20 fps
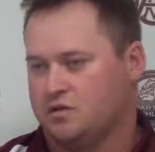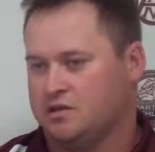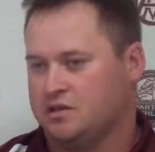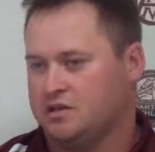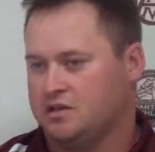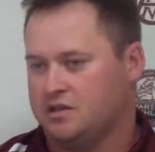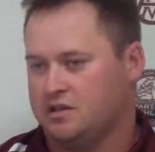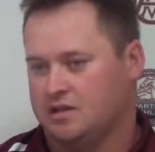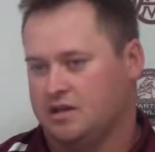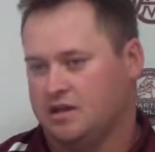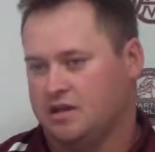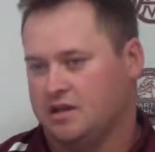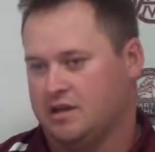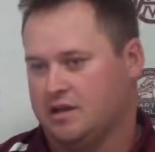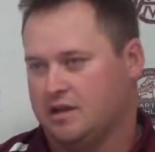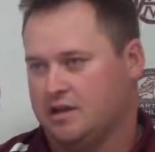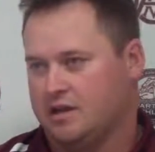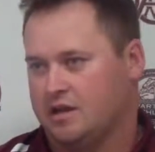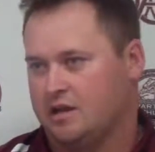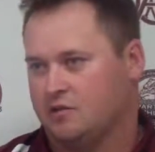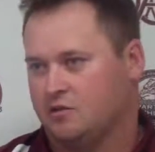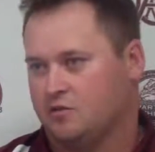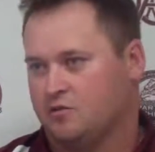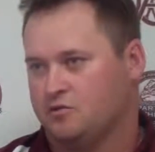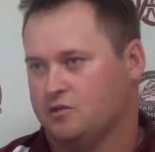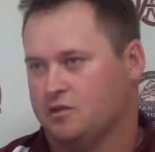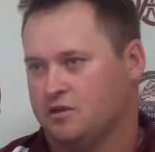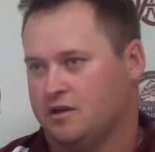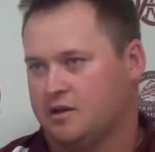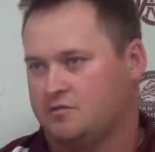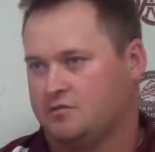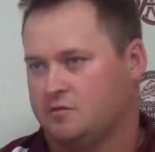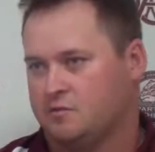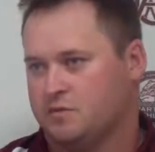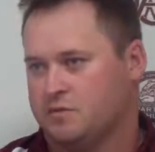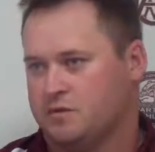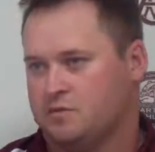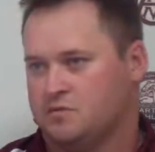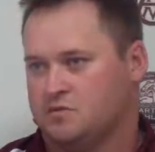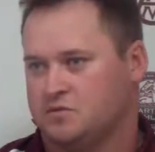and I learned a lot
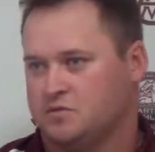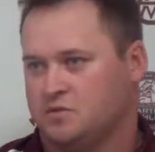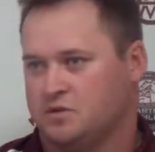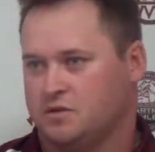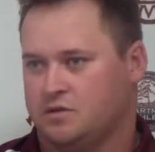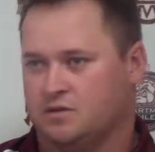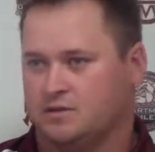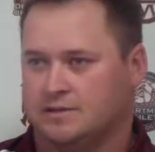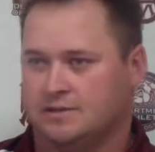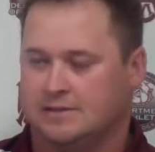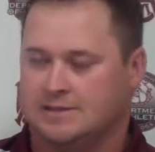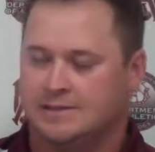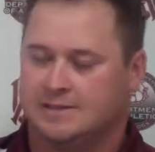from him as well.